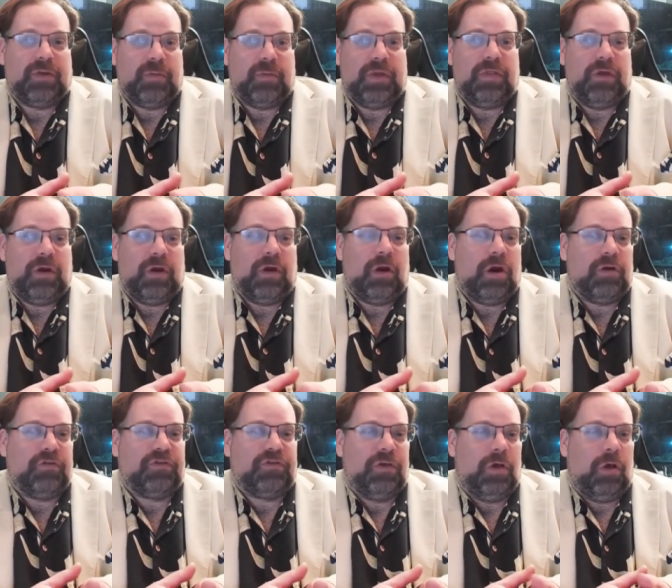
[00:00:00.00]
I mean, there
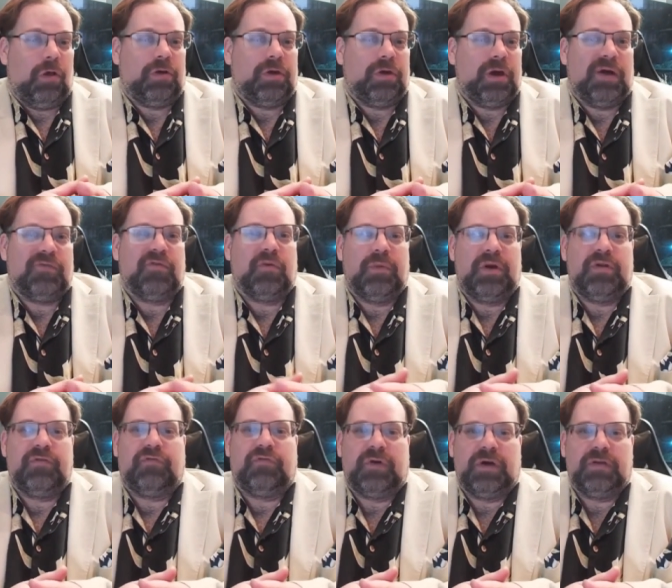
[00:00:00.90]
are still
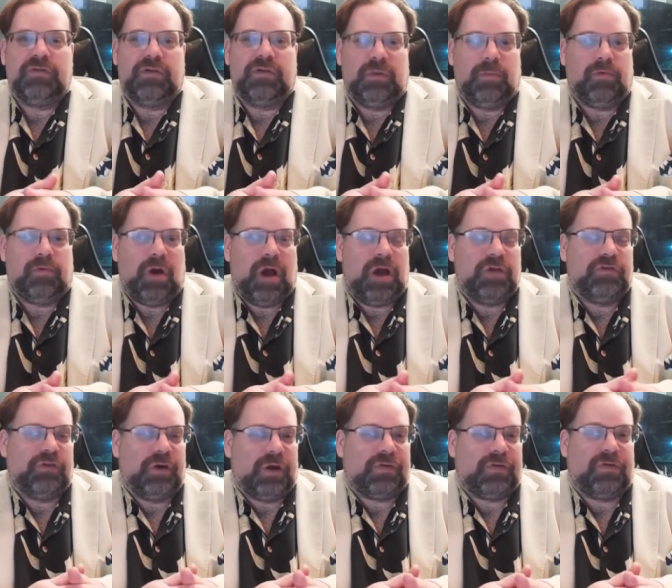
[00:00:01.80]
government funded
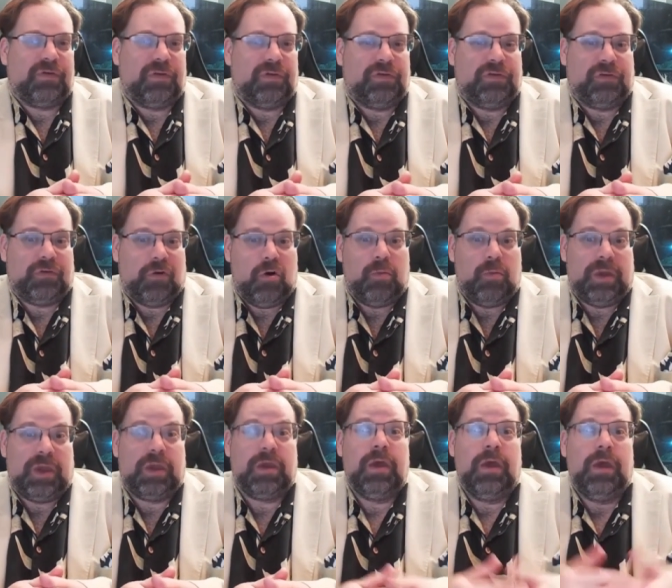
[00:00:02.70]
projects
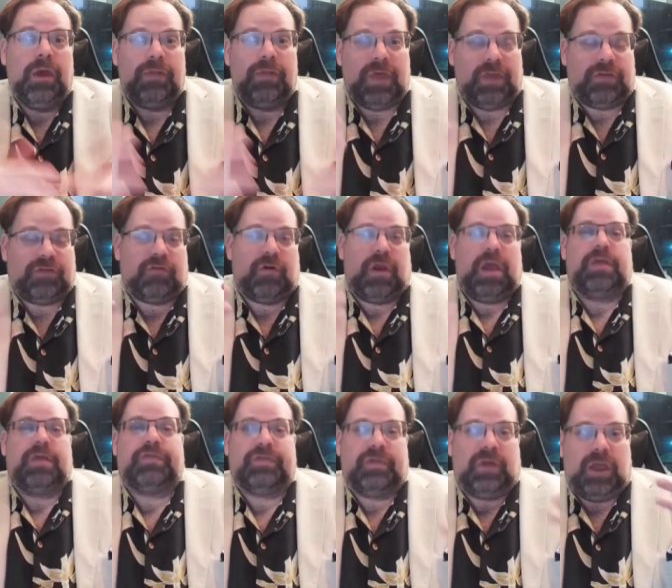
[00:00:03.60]
InoSMI that
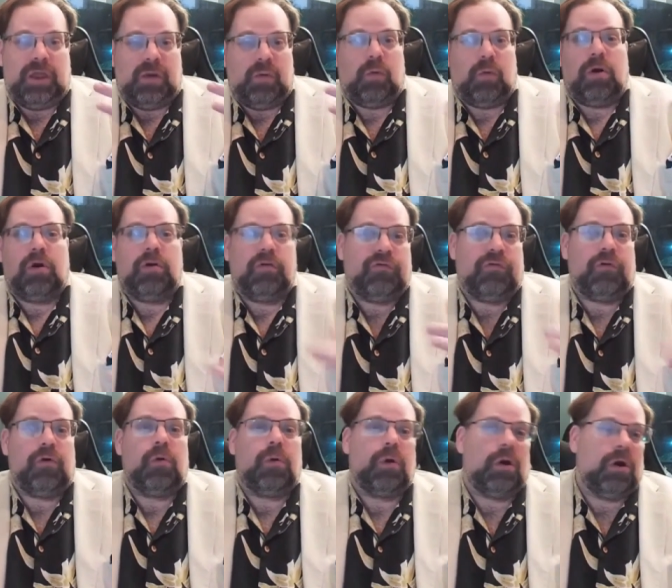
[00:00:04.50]
translate word
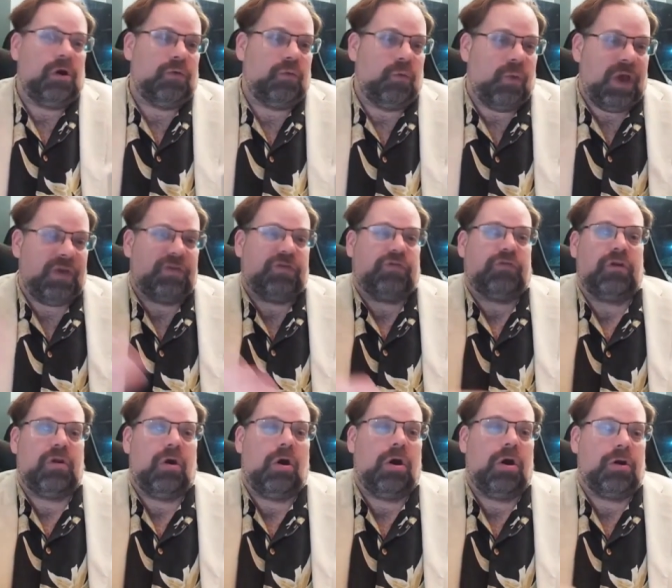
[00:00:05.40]
for word
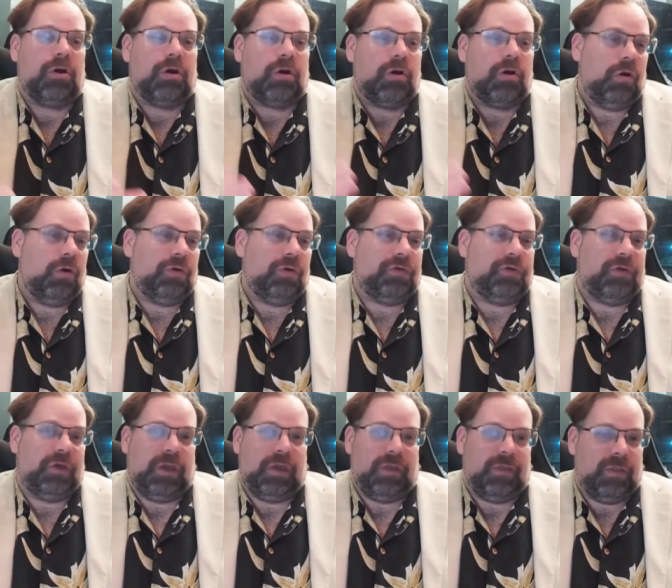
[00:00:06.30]
Western articles
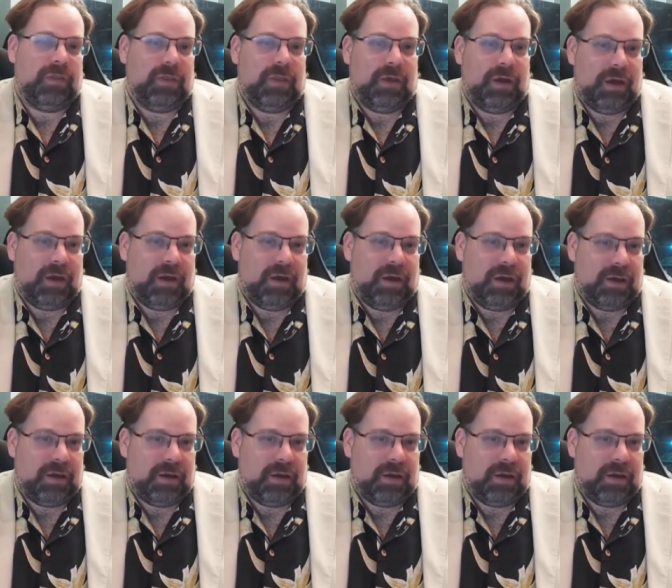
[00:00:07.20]
in uh,